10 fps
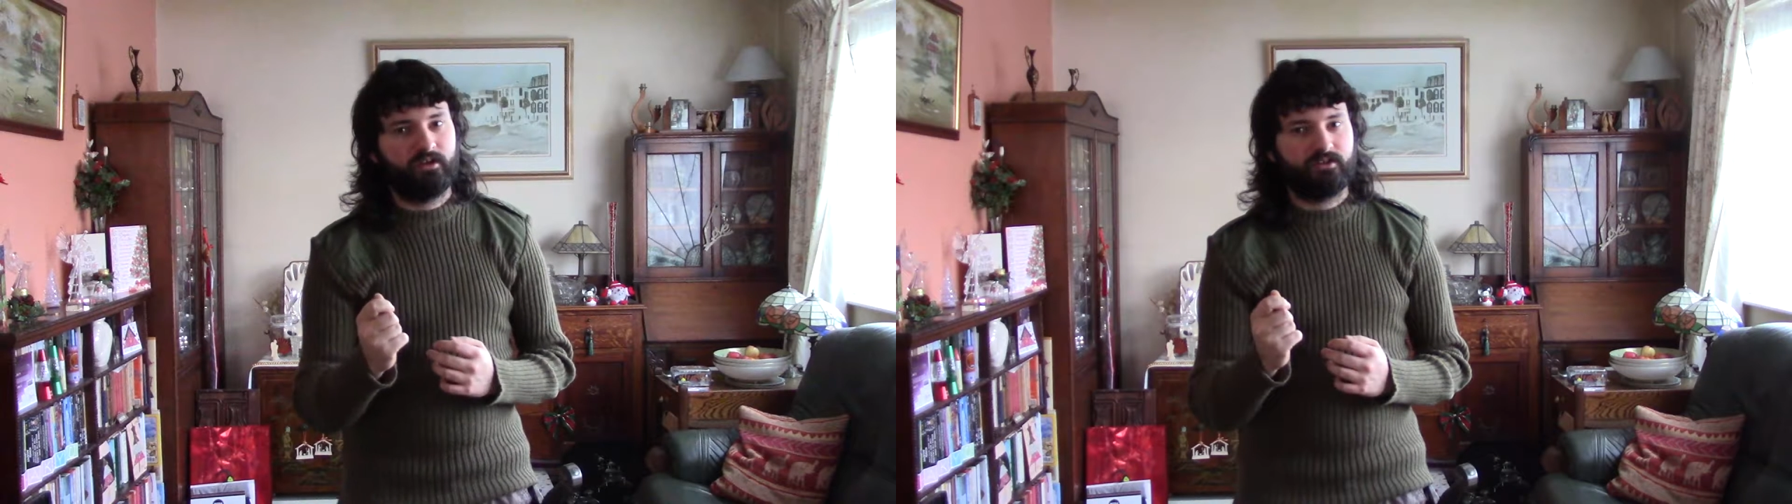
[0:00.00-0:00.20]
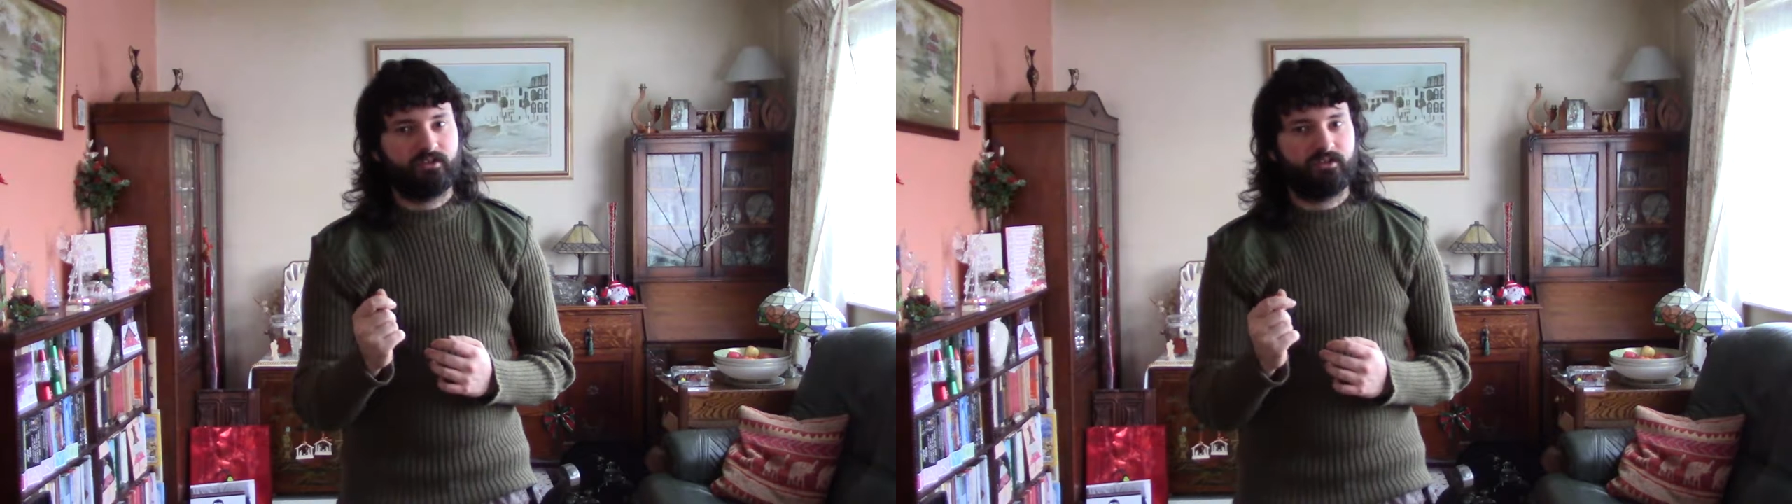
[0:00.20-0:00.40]

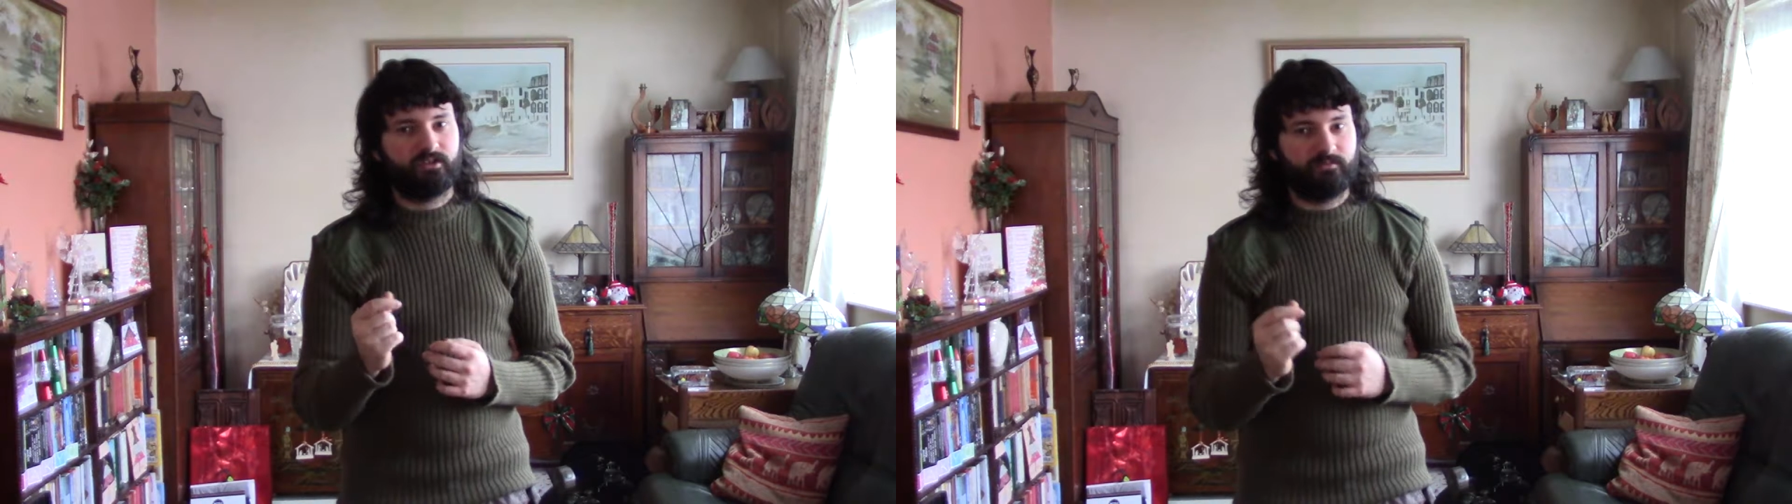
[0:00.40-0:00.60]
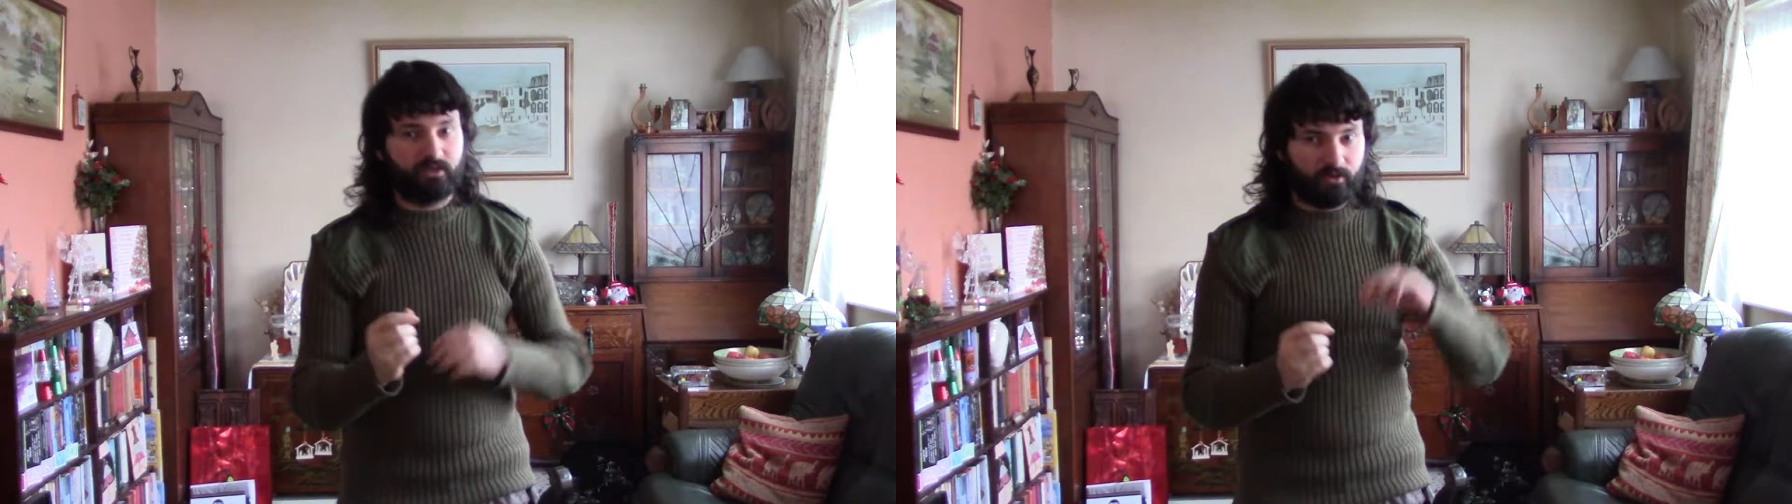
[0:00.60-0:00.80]

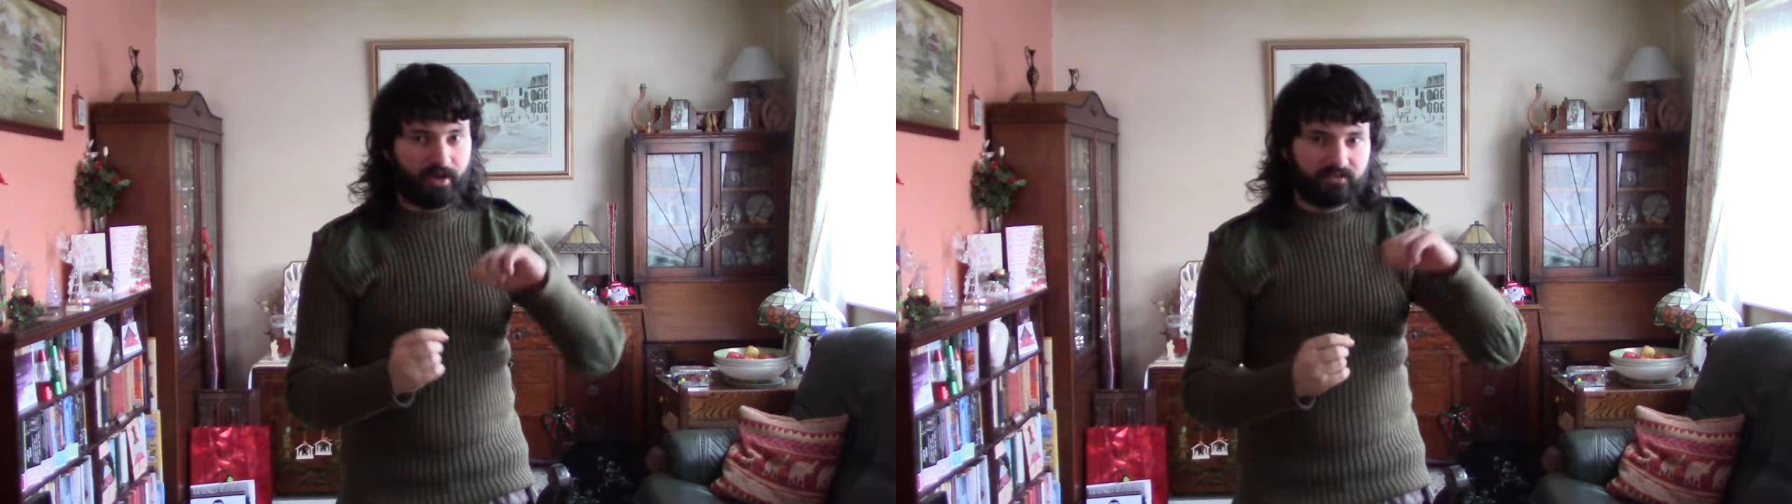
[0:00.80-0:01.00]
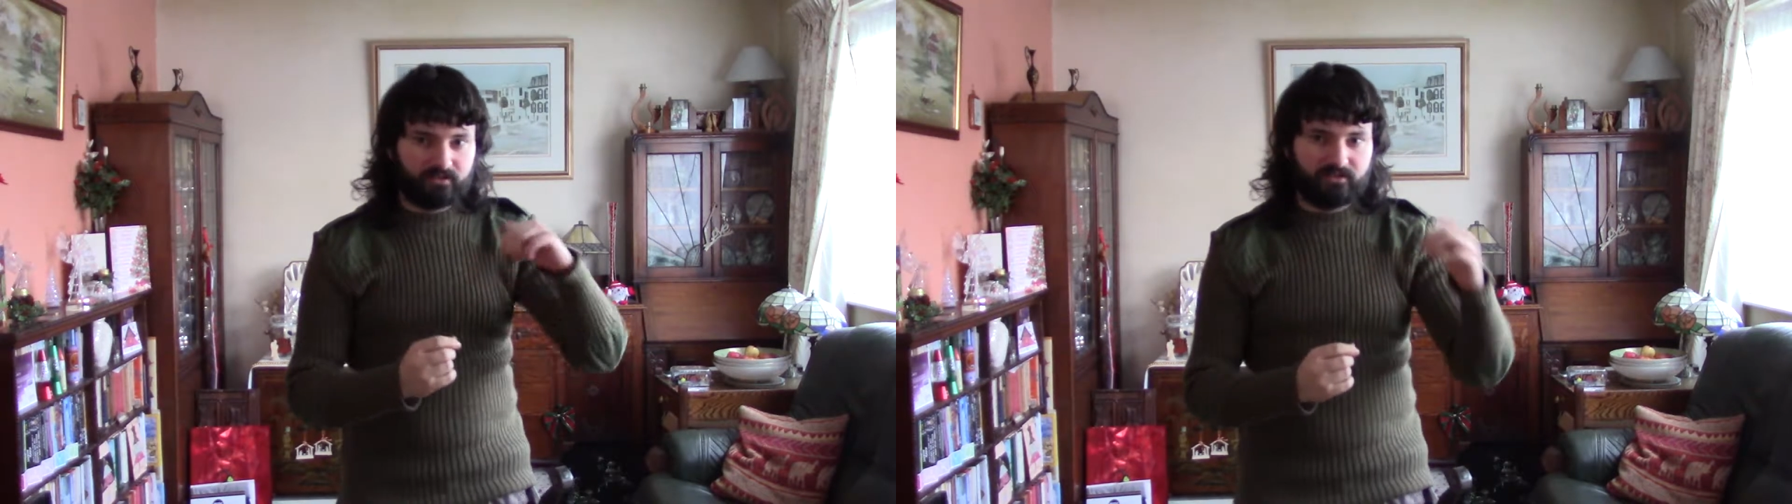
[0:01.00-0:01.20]
to, you know,
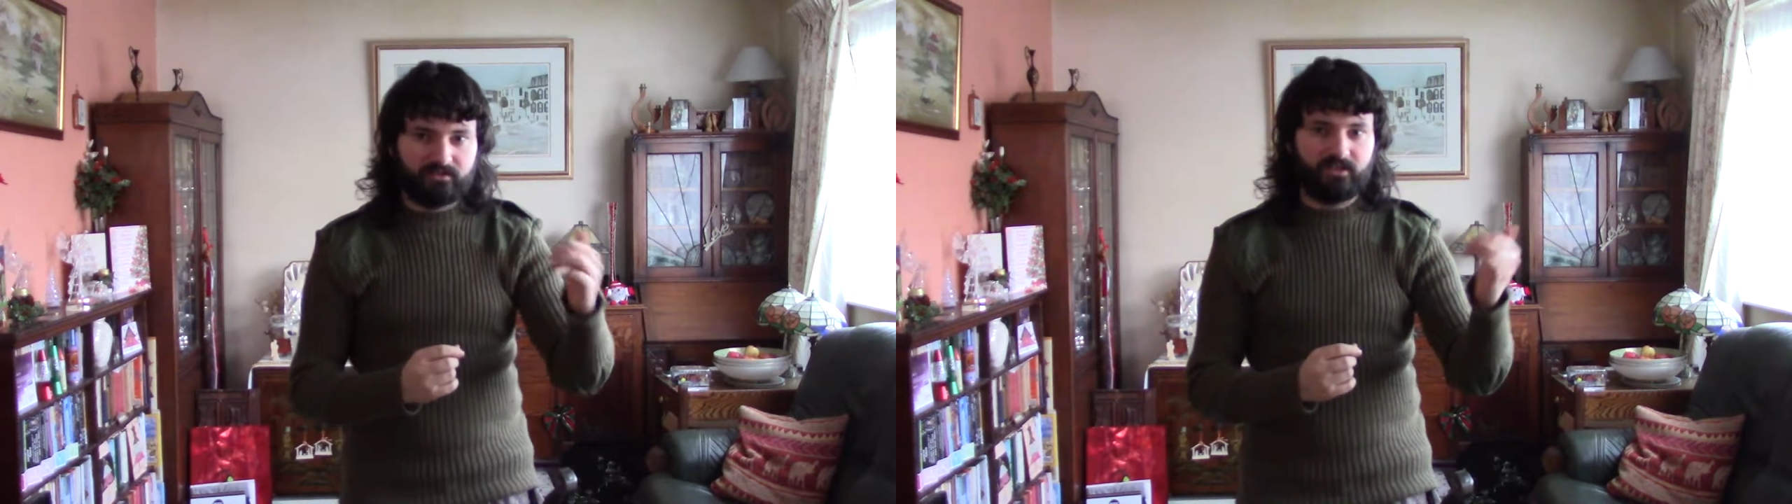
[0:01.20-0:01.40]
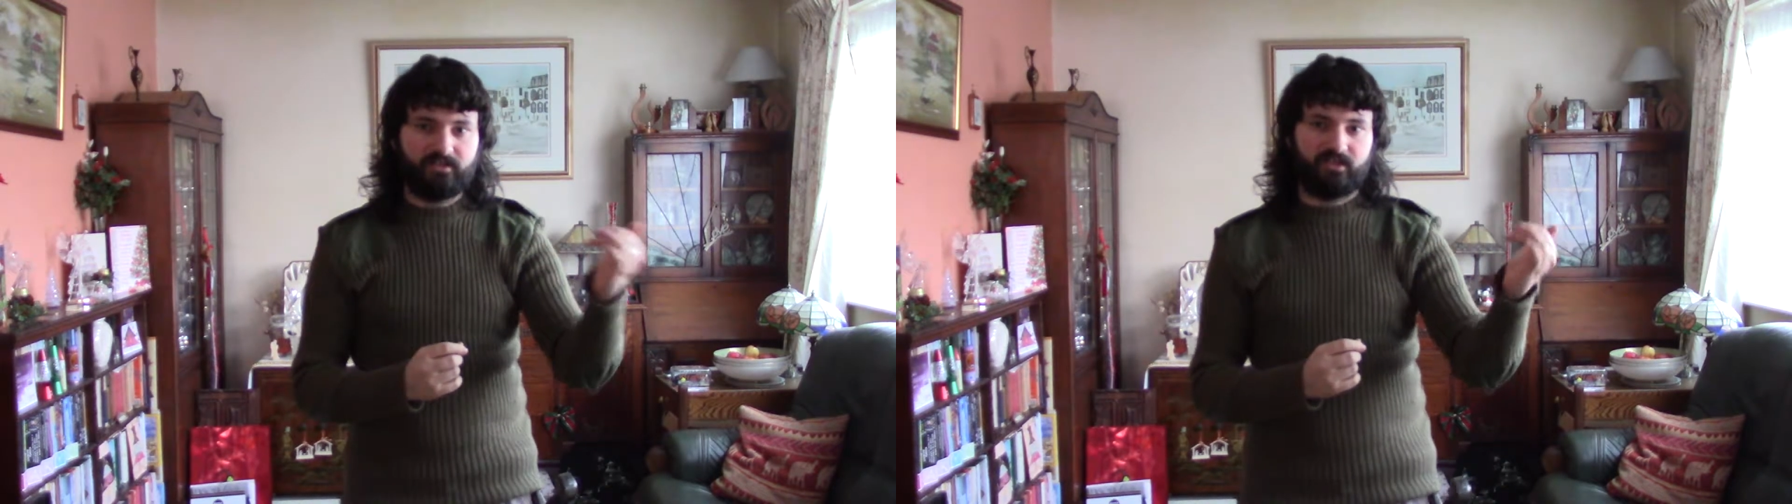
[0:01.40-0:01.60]
add
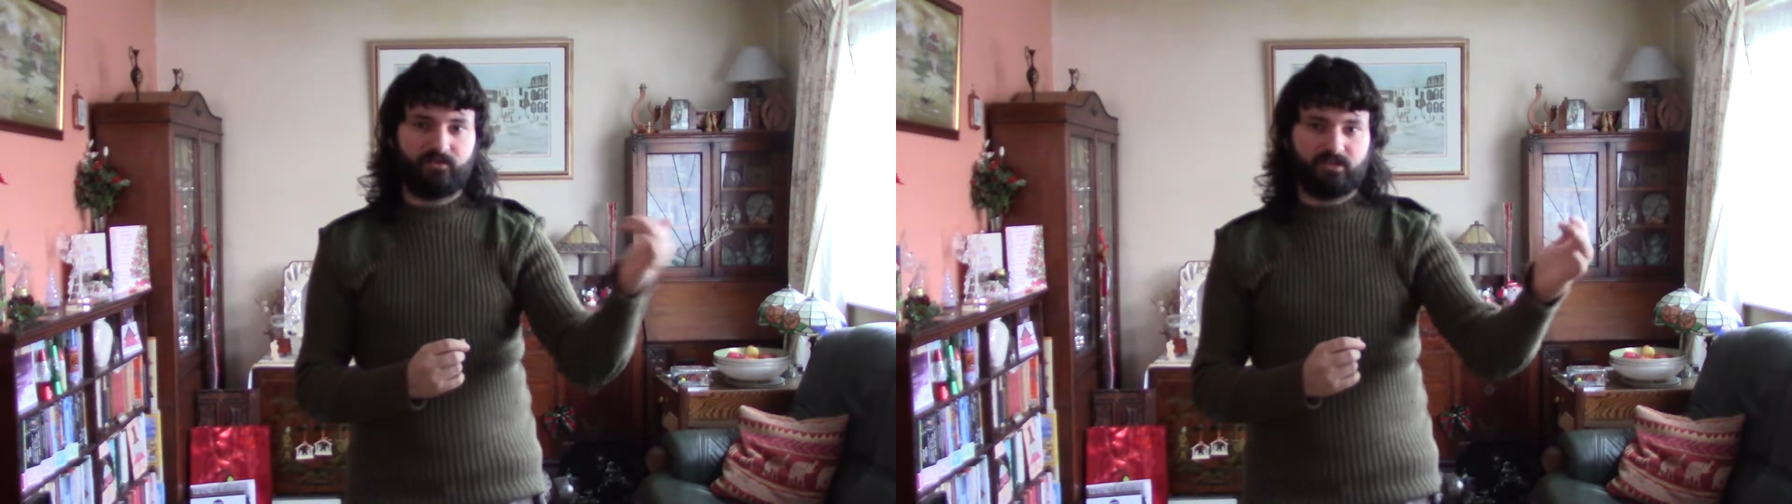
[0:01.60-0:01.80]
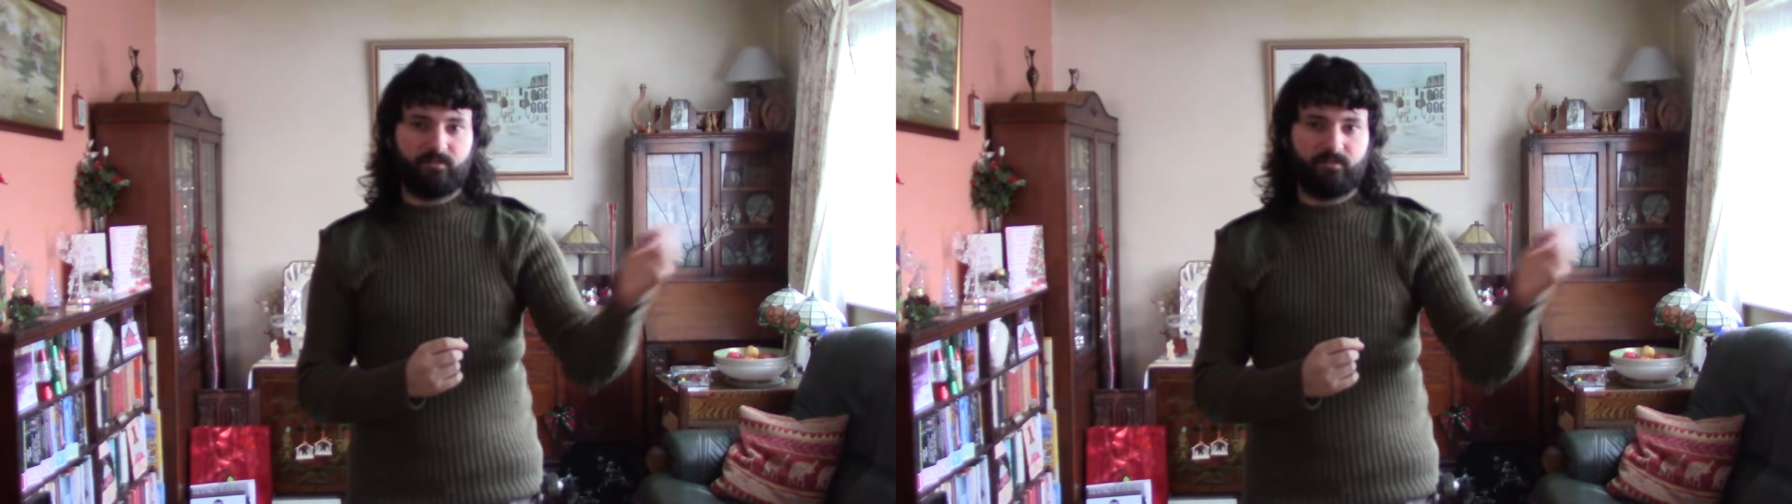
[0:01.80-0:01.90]
details